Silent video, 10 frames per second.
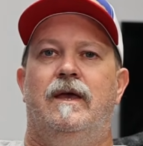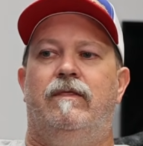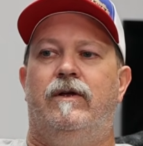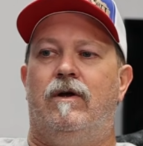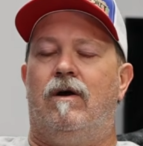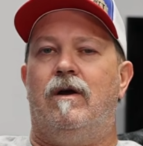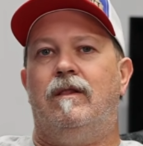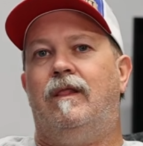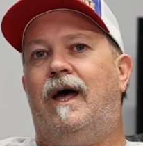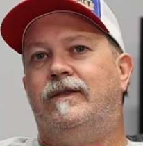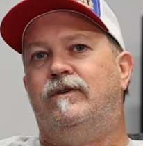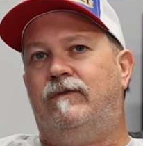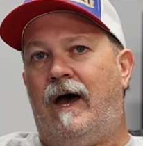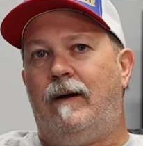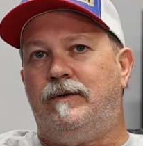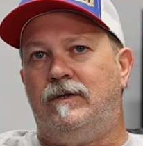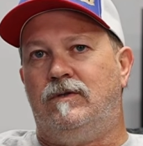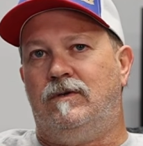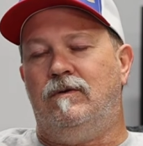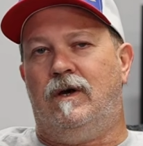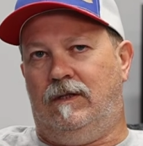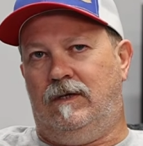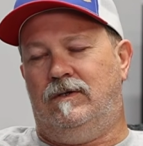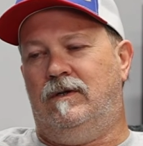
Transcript: There are lots of options too on these.